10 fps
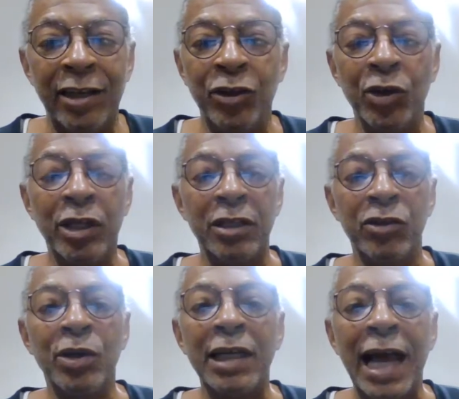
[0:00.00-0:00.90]

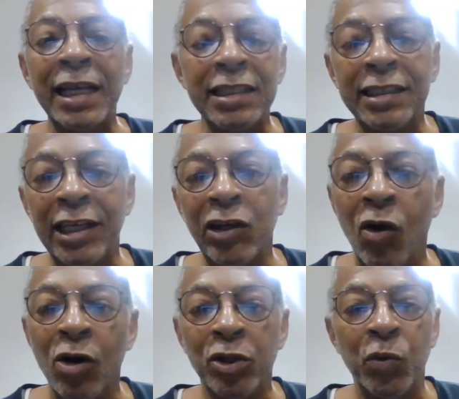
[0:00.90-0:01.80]
I can take
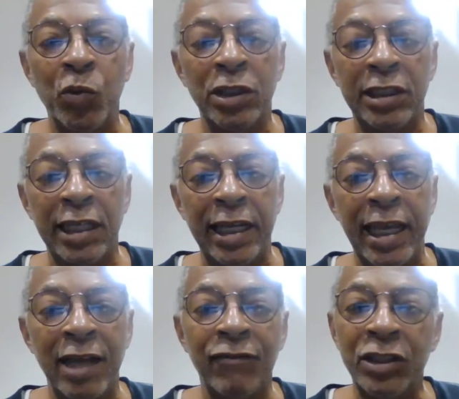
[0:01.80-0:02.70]
all the wood that I
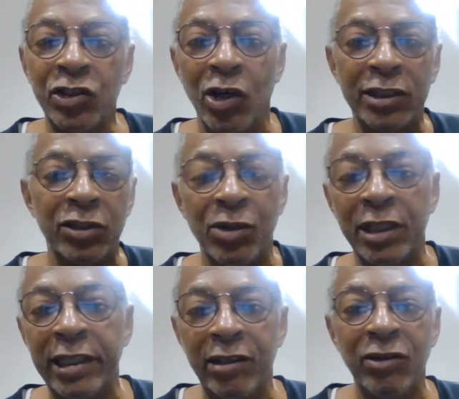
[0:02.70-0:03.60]
have and toss it on
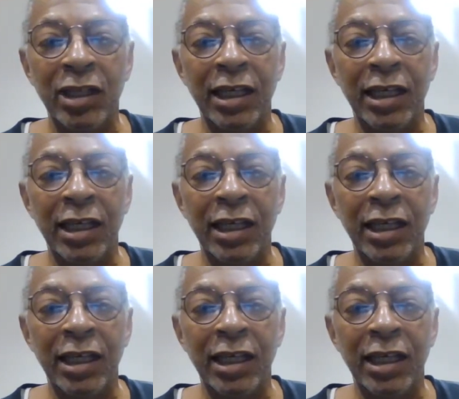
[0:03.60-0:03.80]
there